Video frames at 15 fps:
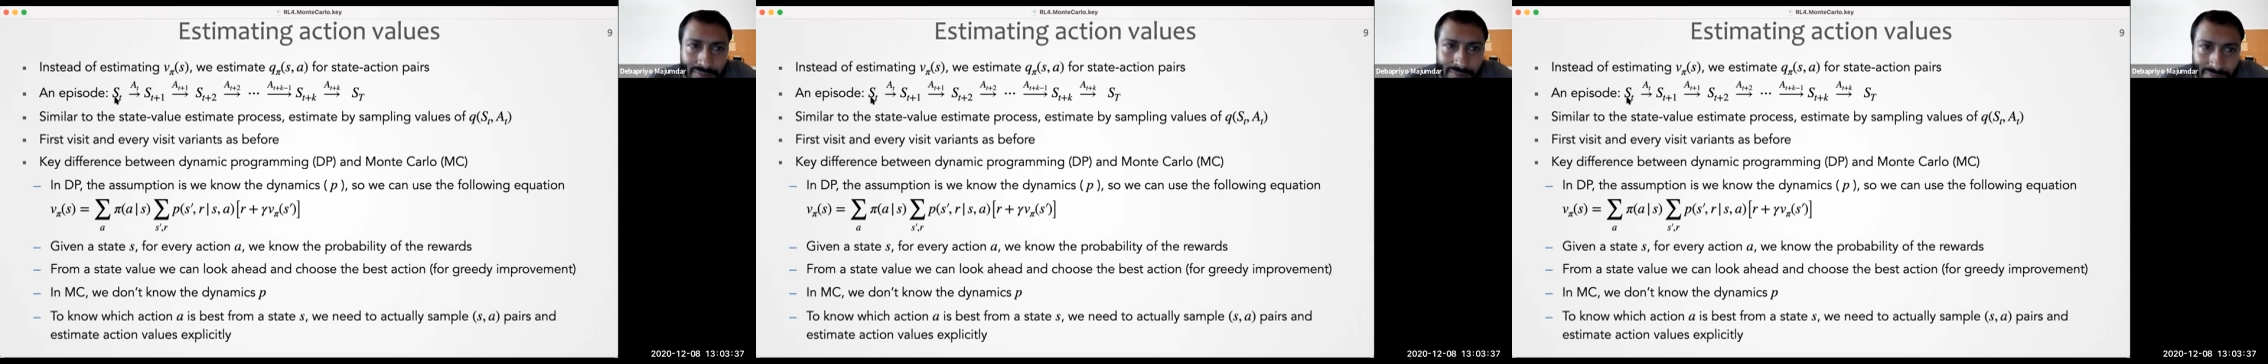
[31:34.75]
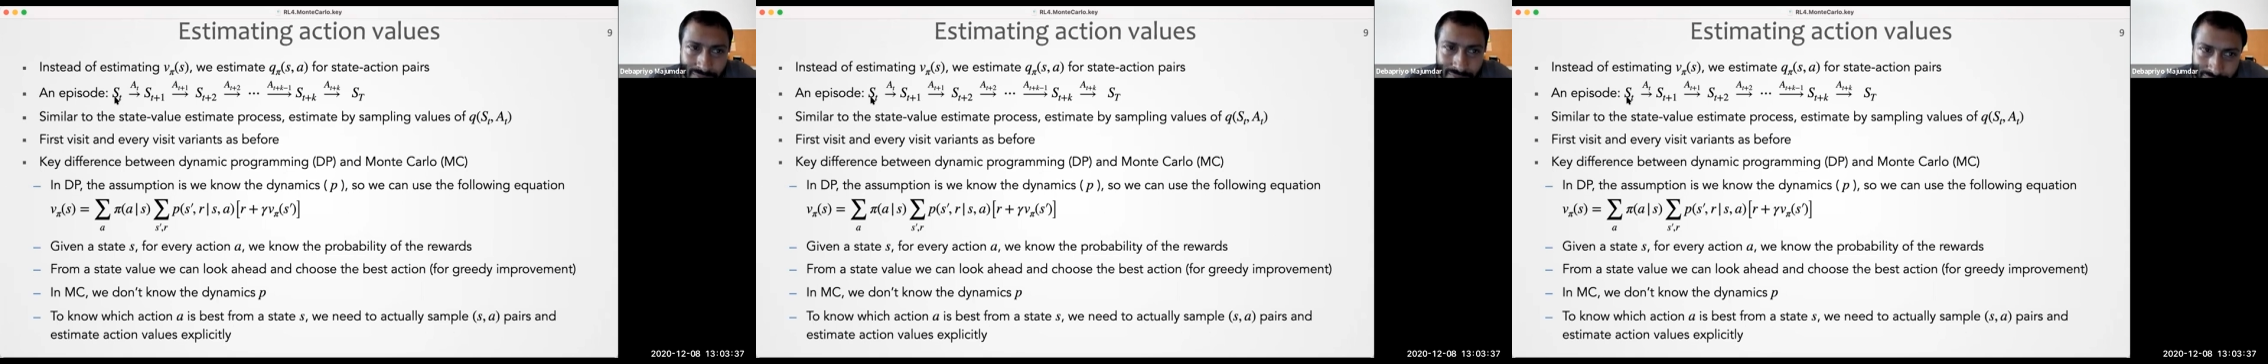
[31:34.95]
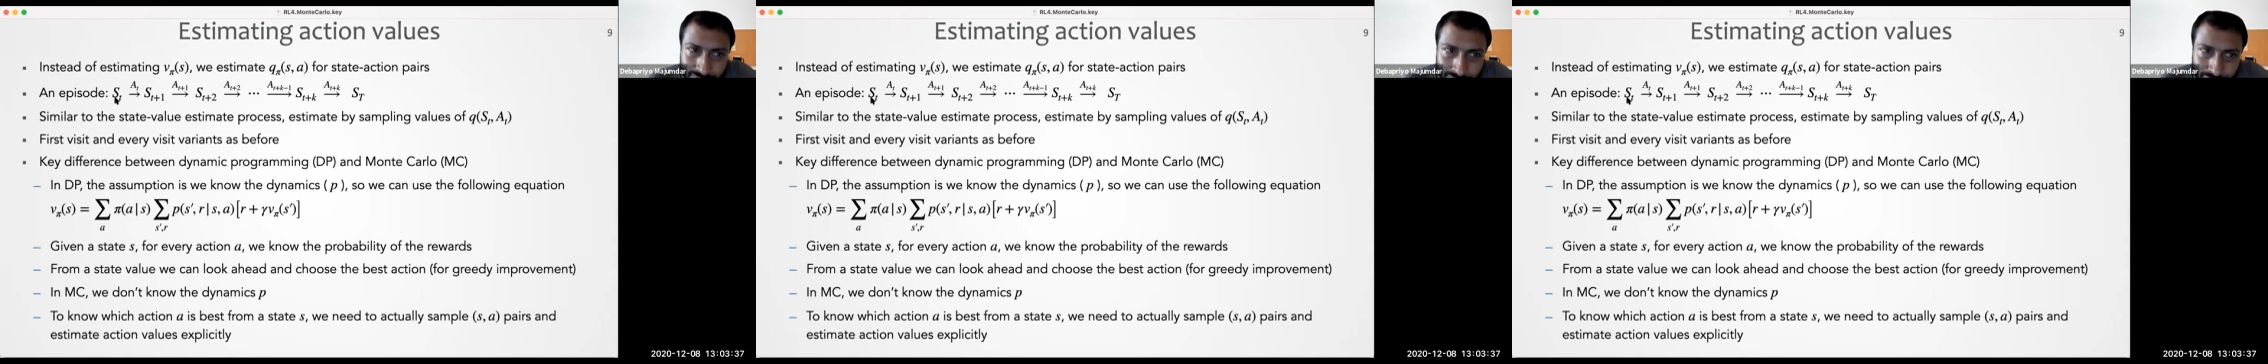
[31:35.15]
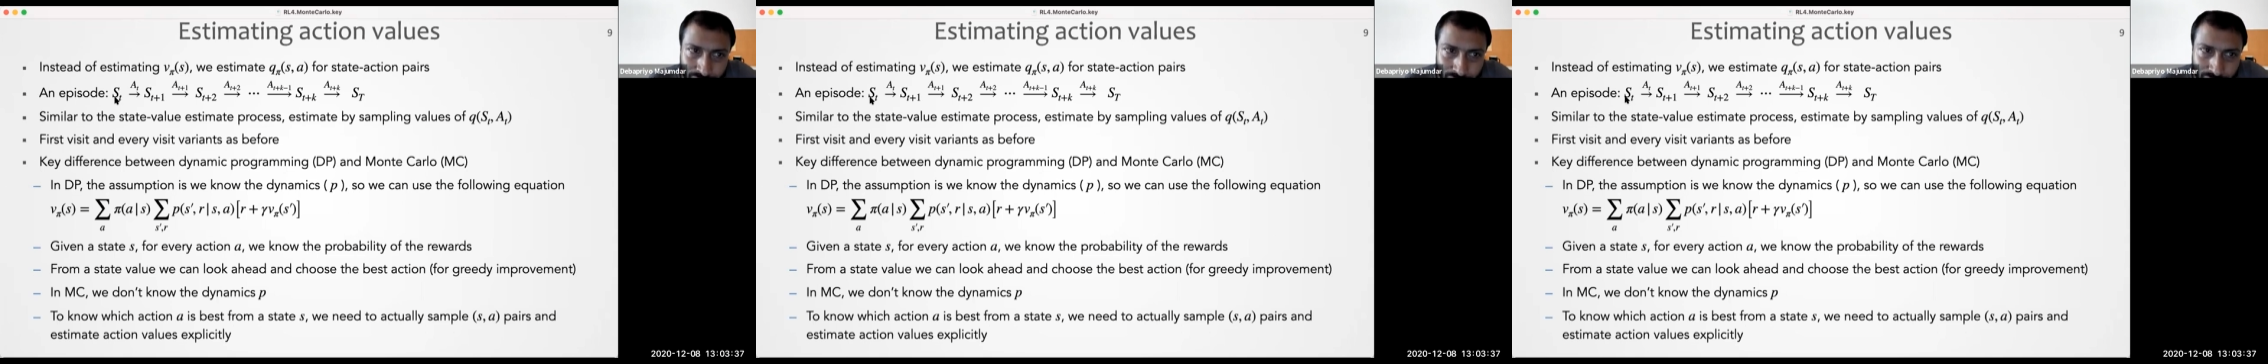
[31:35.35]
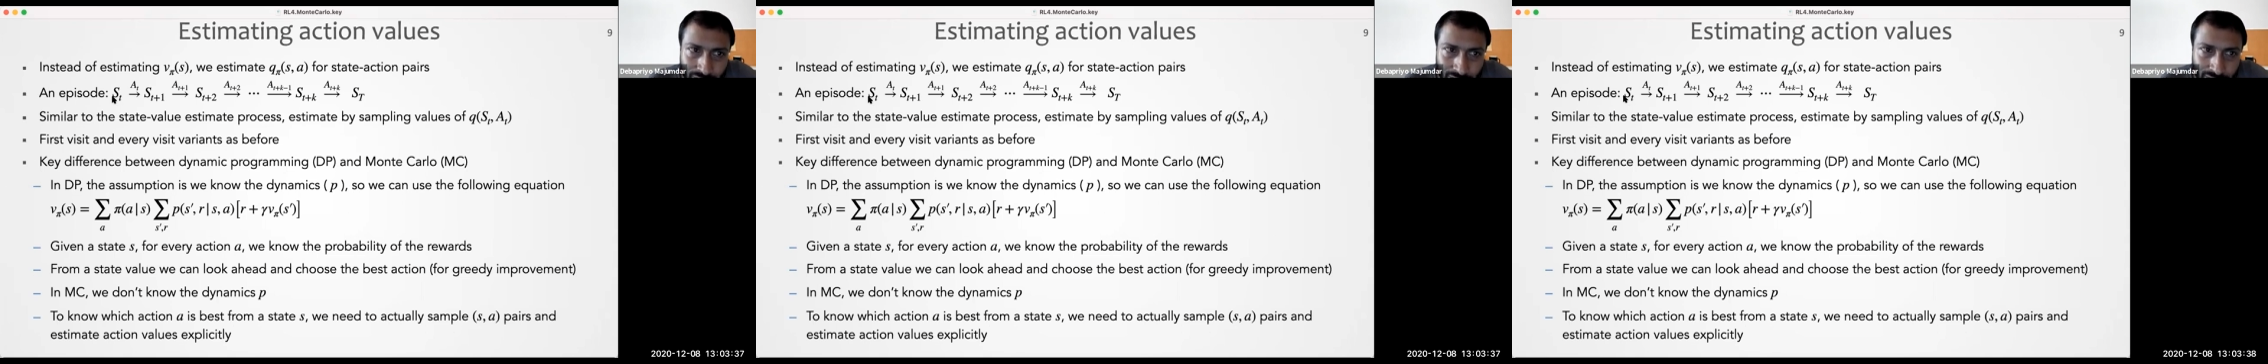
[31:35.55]
mm,
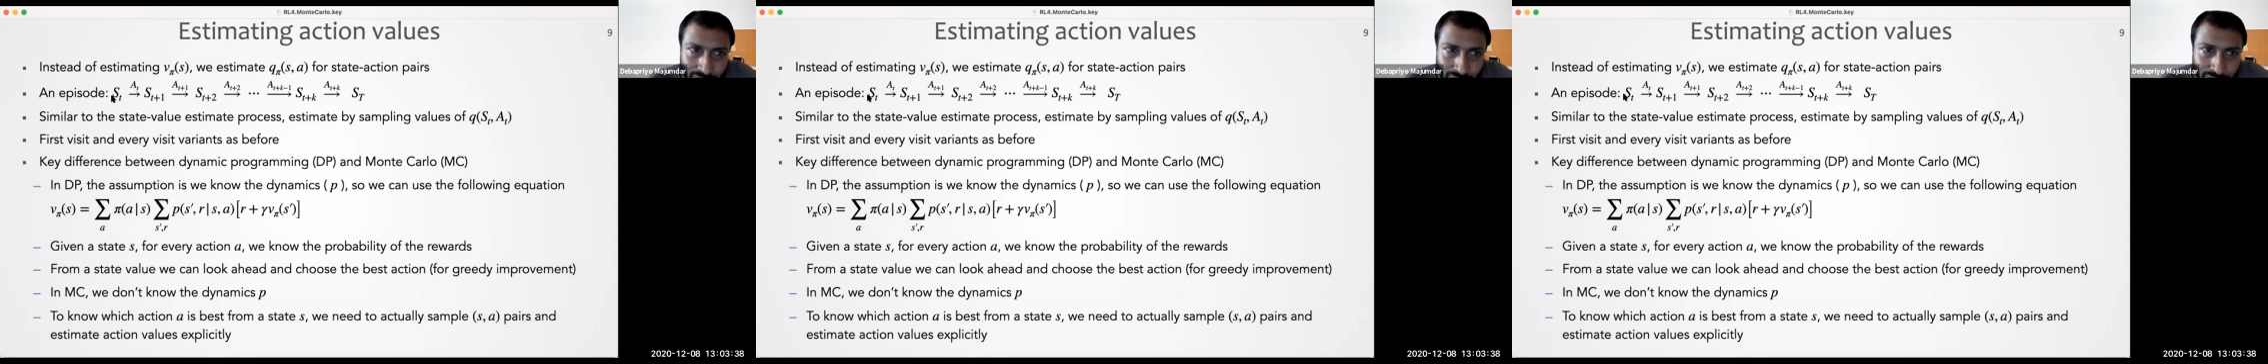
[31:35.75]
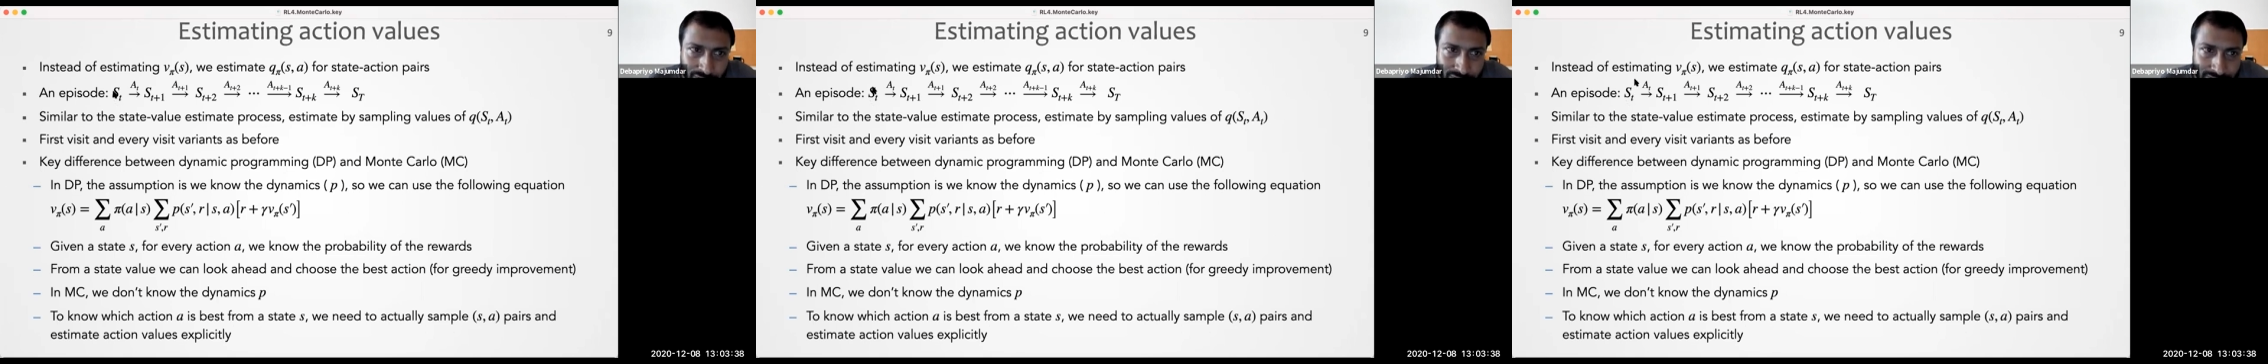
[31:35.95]
we'll, we'll